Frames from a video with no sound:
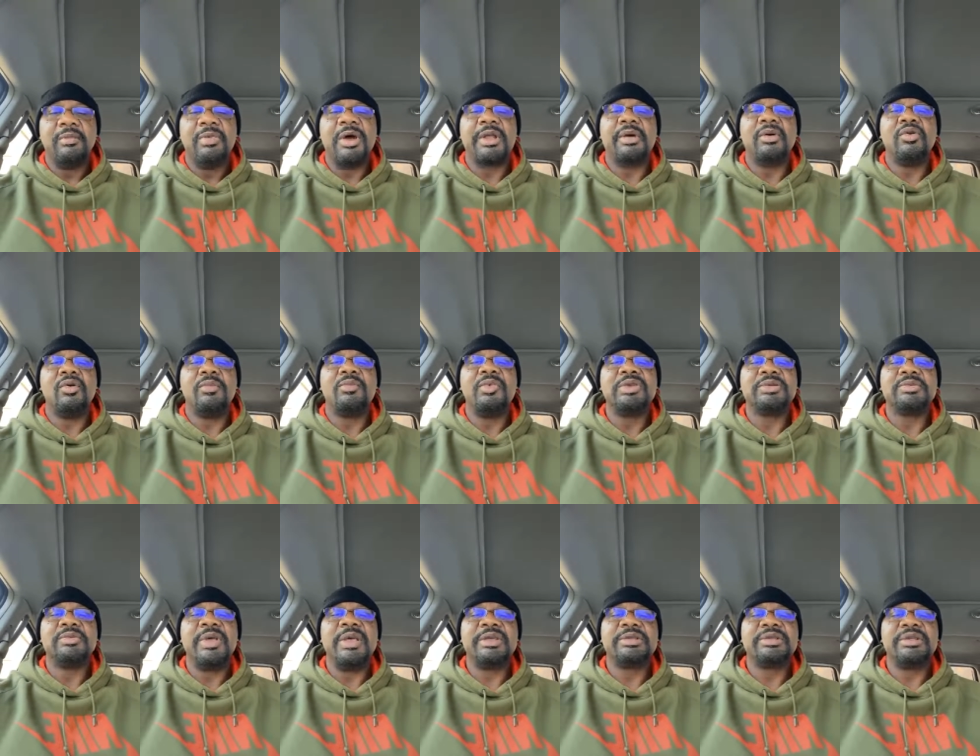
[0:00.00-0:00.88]
But I hope
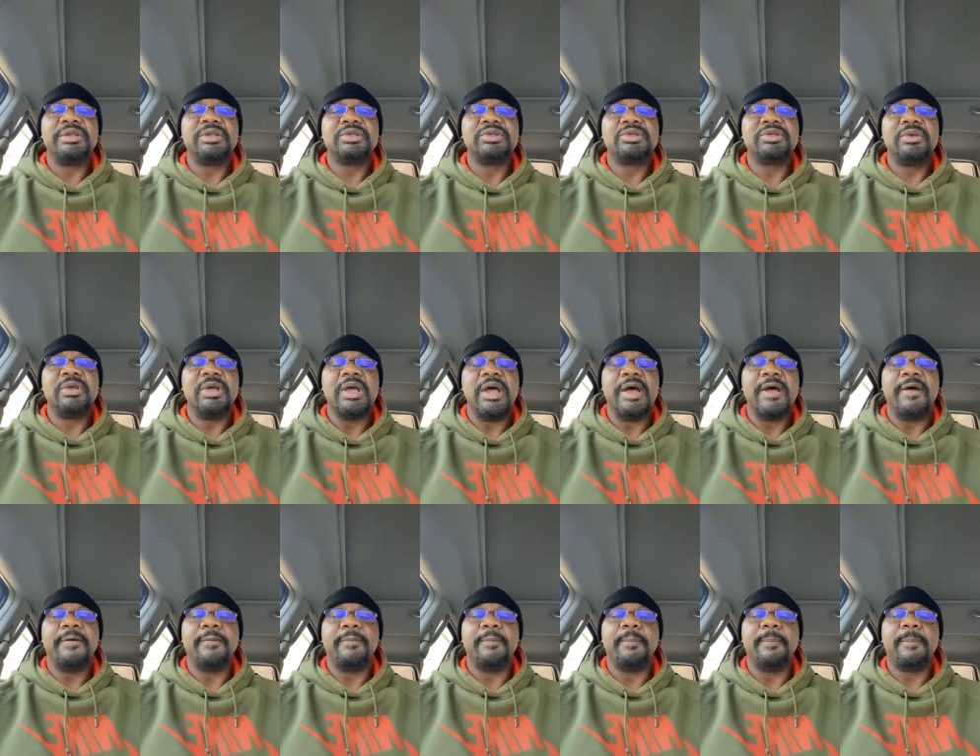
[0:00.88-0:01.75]
this message
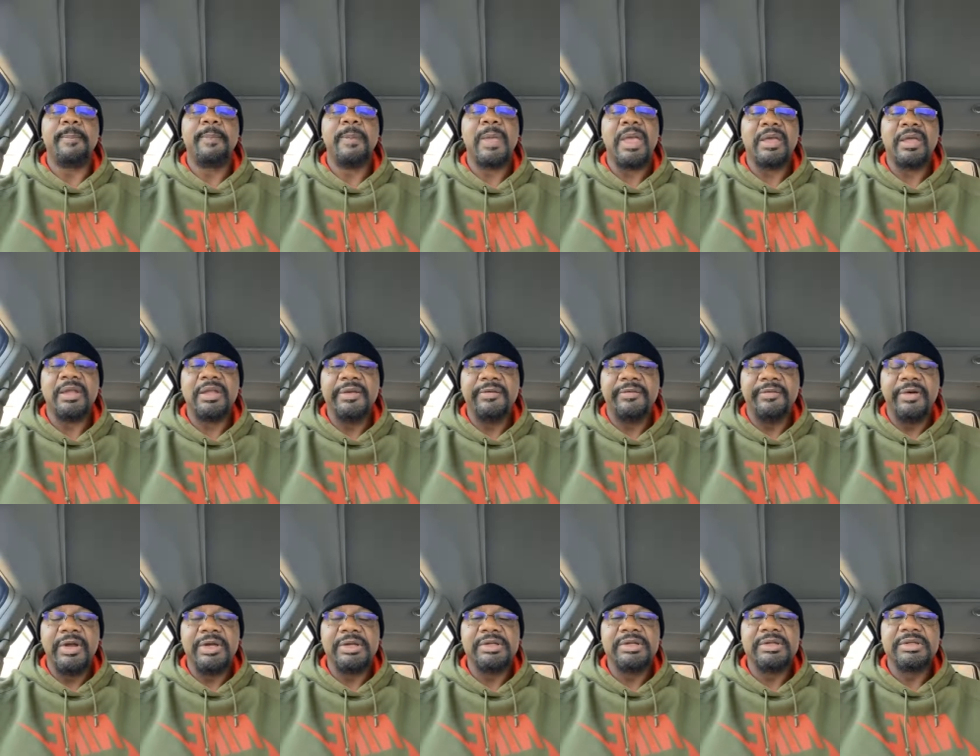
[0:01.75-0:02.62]
um, make a
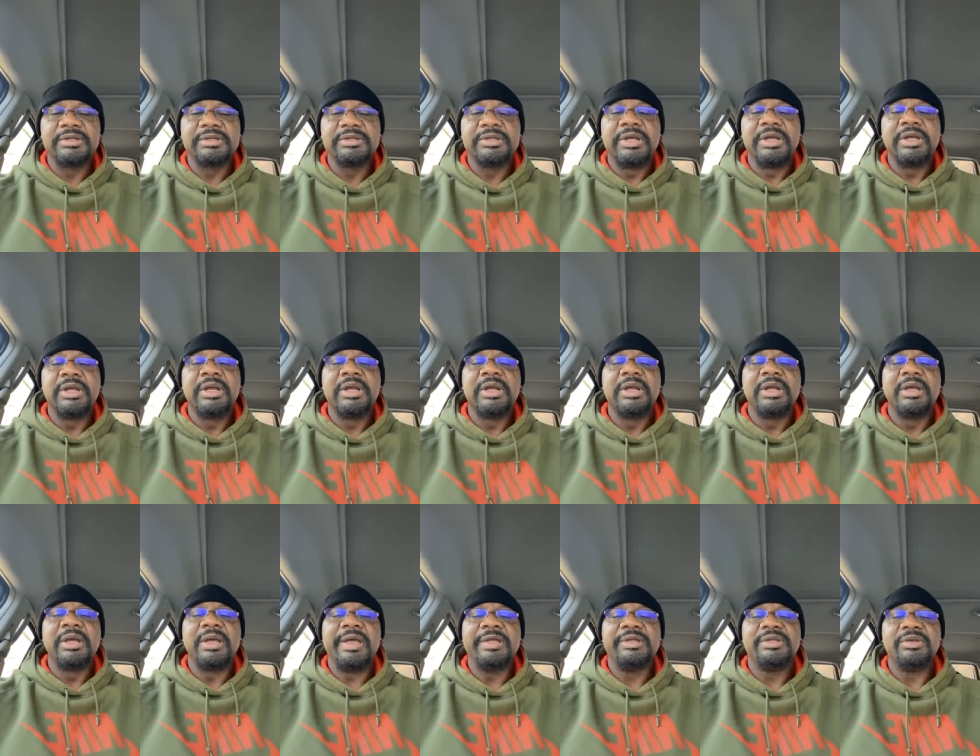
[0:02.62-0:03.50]
difference
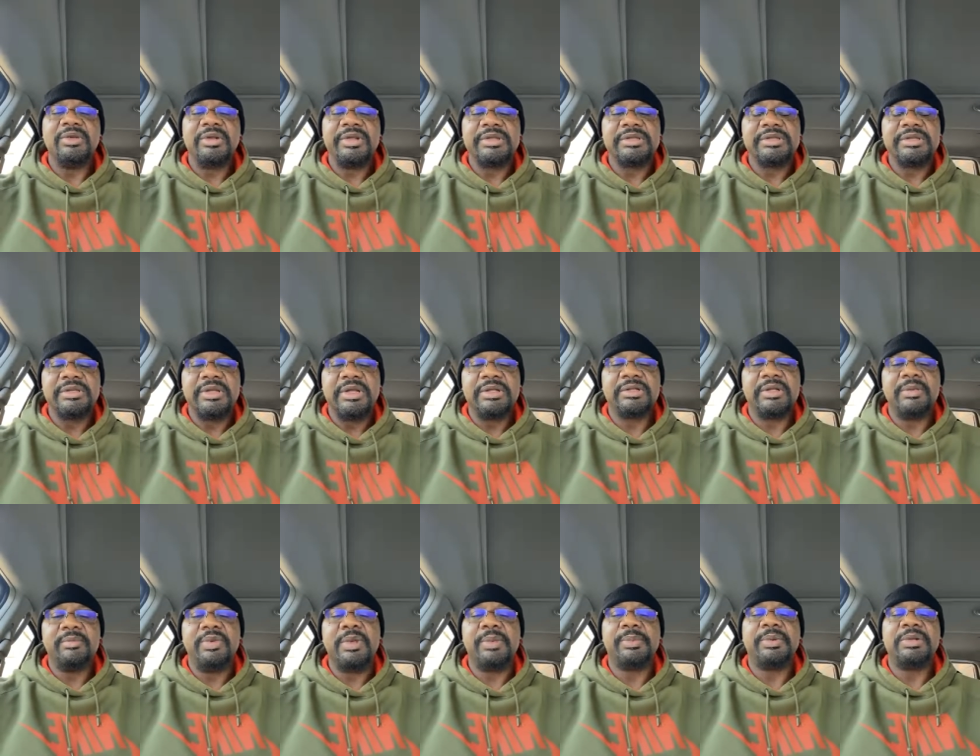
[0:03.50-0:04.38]
as you listen it
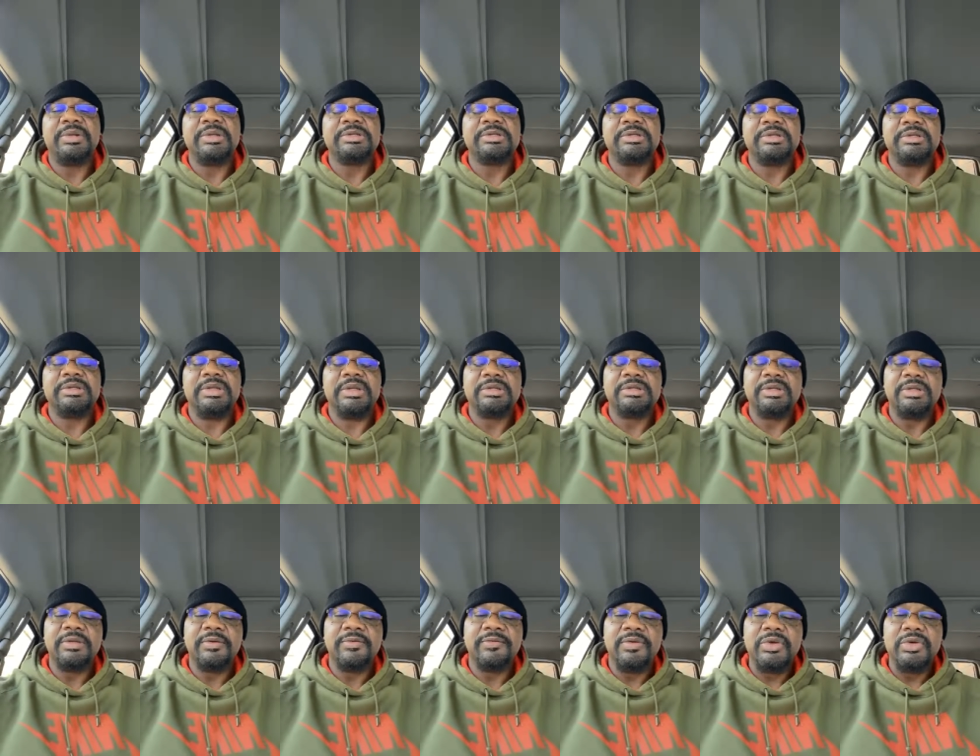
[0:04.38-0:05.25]
and people listen to
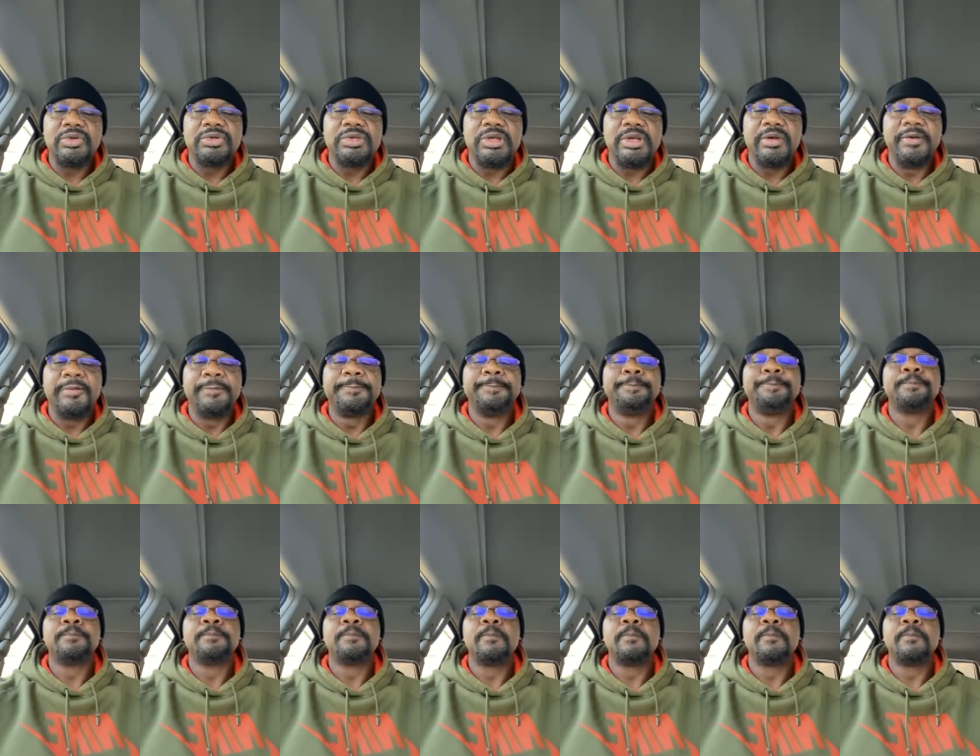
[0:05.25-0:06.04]
this in the future.